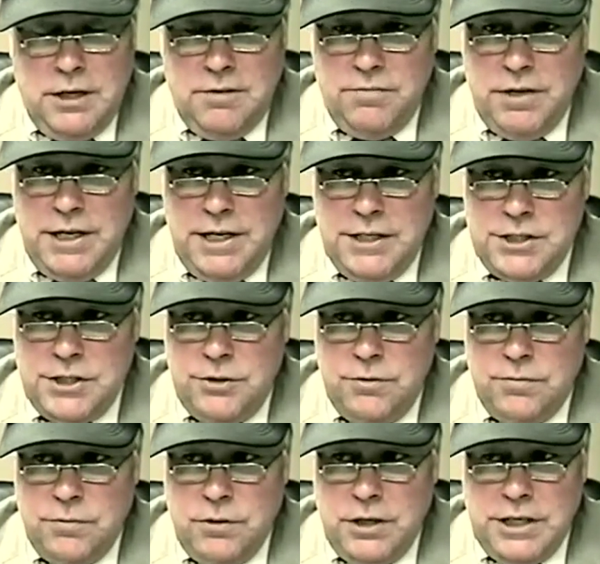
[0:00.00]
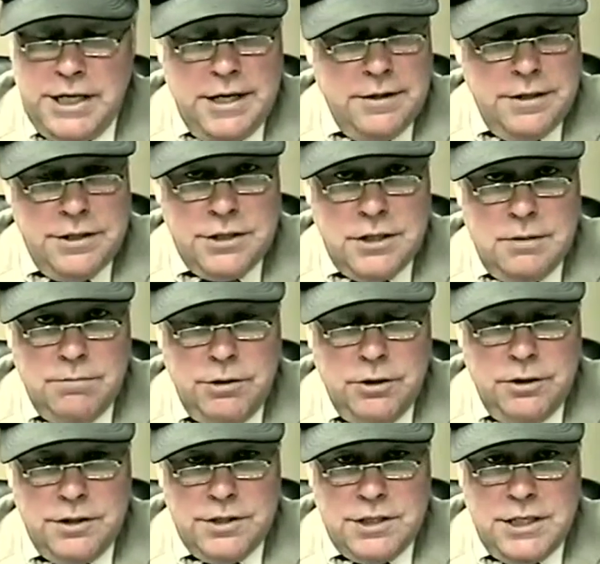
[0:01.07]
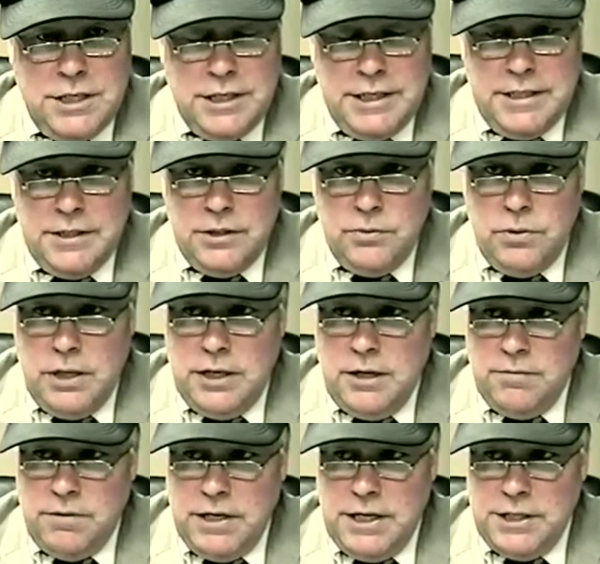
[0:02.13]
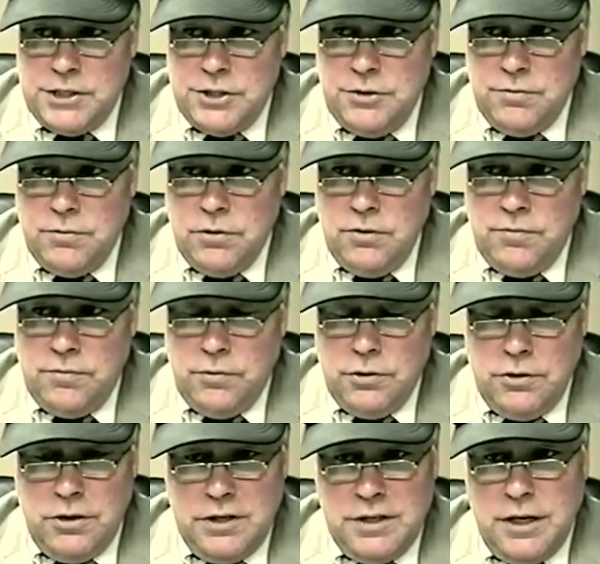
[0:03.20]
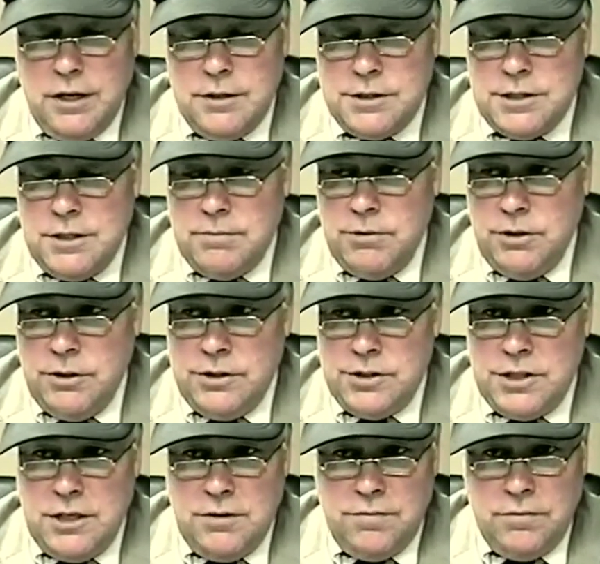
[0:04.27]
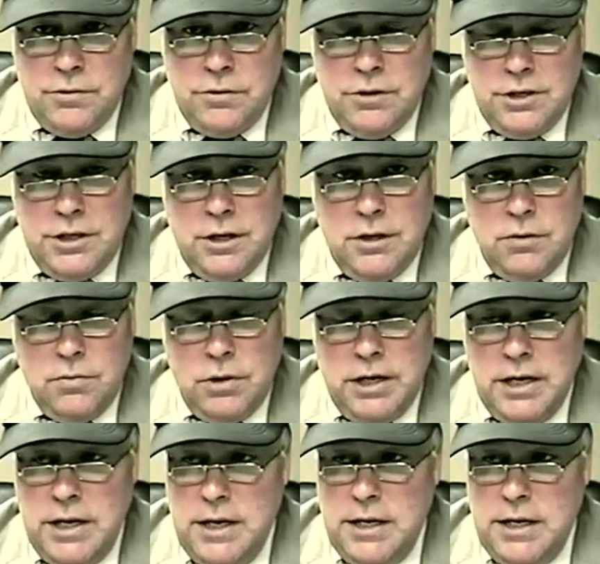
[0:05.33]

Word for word: And if I ask you for a gallon of something, you're going to say a gallon of what? And if I ask you for a foot or a yard of something, you're going to say a foot or a yard of what?